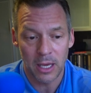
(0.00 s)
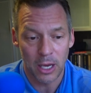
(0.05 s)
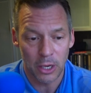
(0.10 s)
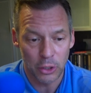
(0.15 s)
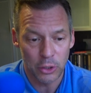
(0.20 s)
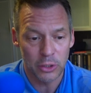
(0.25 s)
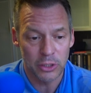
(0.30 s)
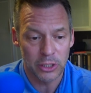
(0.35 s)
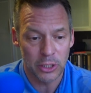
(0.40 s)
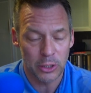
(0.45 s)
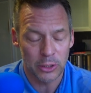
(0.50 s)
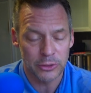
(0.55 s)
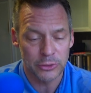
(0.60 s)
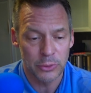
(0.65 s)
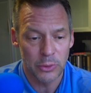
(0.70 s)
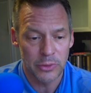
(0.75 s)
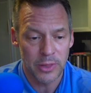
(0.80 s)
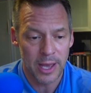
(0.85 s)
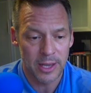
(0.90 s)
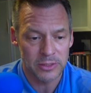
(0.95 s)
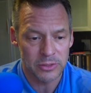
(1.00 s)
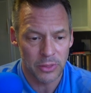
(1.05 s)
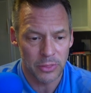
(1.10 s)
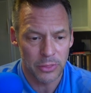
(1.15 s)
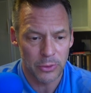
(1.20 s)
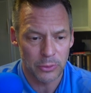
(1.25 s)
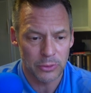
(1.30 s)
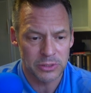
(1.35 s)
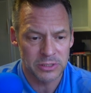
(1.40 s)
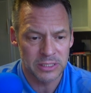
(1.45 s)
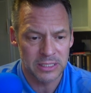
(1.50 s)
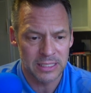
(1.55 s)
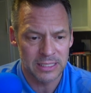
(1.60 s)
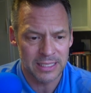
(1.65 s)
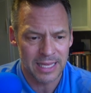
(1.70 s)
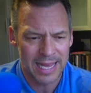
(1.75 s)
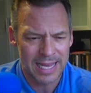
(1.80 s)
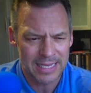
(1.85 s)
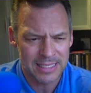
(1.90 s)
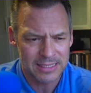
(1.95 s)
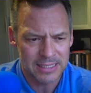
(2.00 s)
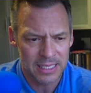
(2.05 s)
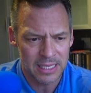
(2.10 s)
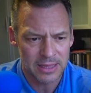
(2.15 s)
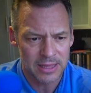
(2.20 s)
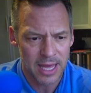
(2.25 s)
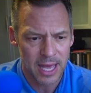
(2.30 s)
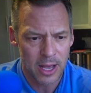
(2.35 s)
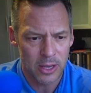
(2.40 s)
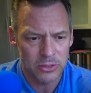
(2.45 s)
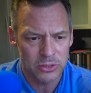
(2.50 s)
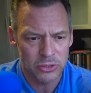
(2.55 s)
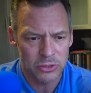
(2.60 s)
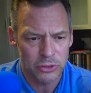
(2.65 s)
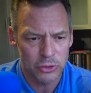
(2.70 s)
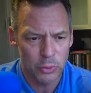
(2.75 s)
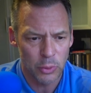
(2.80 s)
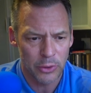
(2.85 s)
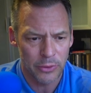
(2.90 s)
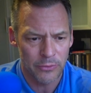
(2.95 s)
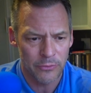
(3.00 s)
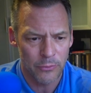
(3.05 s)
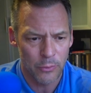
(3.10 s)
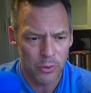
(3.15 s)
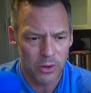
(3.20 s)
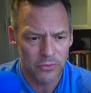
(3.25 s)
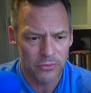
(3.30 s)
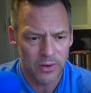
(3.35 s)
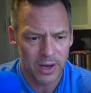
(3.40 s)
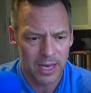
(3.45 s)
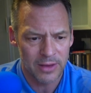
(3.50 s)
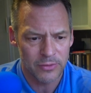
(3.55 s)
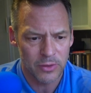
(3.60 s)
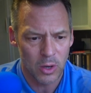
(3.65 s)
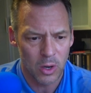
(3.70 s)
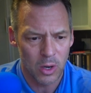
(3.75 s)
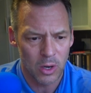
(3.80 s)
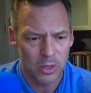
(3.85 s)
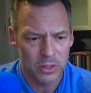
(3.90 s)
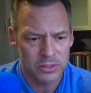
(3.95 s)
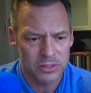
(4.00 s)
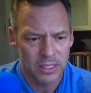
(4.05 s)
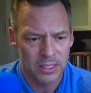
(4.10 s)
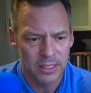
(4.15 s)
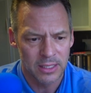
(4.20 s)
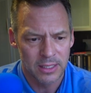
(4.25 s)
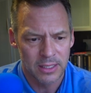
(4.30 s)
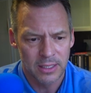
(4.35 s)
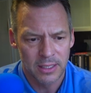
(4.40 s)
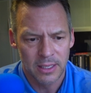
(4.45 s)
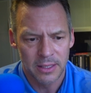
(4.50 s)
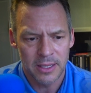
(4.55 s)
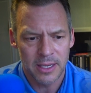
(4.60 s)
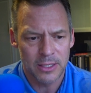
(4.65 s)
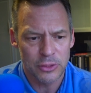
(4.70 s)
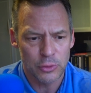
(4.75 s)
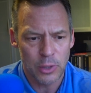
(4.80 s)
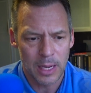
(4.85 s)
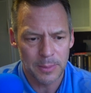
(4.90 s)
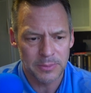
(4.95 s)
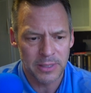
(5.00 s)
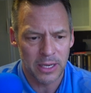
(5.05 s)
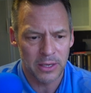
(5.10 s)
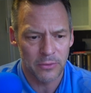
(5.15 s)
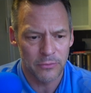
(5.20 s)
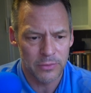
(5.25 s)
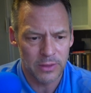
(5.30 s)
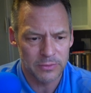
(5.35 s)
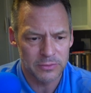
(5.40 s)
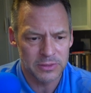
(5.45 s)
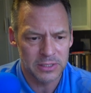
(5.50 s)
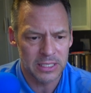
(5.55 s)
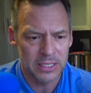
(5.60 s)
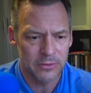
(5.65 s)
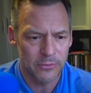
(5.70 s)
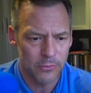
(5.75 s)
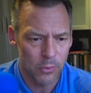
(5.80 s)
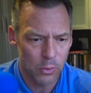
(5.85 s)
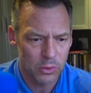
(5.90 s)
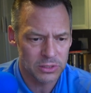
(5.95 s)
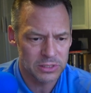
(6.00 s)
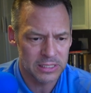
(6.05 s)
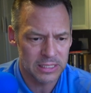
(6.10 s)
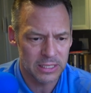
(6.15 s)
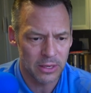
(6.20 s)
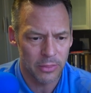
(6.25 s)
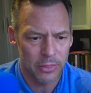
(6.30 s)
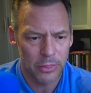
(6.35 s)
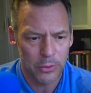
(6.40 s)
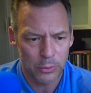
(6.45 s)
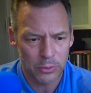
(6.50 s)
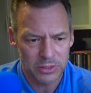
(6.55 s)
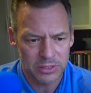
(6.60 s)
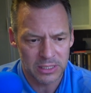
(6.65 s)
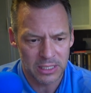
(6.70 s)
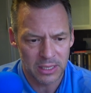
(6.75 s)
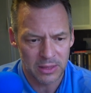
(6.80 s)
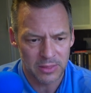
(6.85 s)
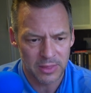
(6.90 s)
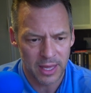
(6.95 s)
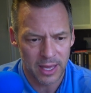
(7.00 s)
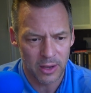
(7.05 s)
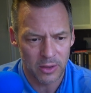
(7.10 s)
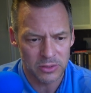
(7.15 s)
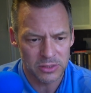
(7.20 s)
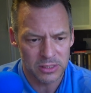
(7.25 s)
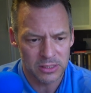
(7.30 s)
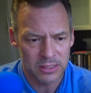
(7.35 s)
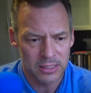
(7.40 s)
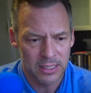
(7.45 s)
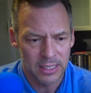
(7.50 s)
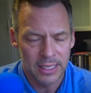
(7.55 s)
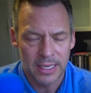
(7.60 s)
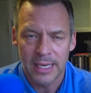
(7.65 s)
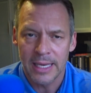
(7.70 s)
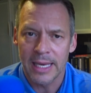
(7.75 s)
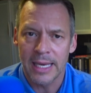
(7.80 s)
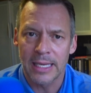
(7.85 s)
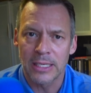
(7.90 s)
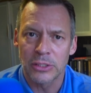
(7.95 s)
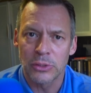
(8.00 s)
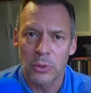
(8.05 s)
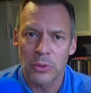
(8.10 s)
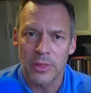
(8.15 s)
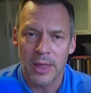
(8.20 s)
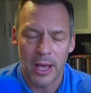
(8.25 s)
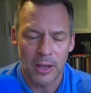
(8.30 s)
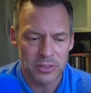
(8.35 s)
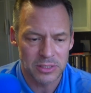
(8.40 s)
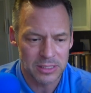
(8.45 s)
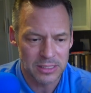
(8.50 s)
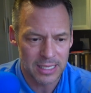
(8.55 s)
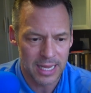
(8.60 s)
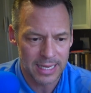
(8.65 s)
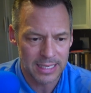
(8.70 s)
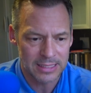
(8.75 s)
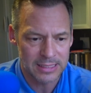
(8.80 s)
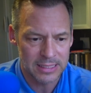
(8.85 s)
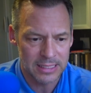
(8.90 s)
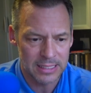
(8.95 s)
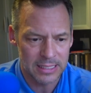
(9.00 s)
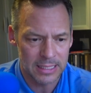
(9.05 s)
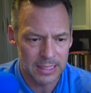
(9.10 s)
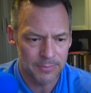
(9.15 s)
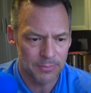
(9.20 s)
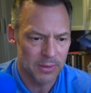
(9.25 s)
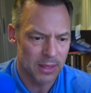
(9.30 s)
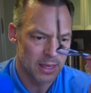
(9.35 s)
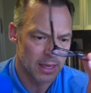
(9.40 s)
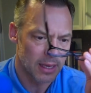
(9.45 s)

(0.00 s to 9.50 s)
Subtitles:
a good year in 2013, 18,245 cars. Then it dropped down to 15, 14, and 13,000 in 2019.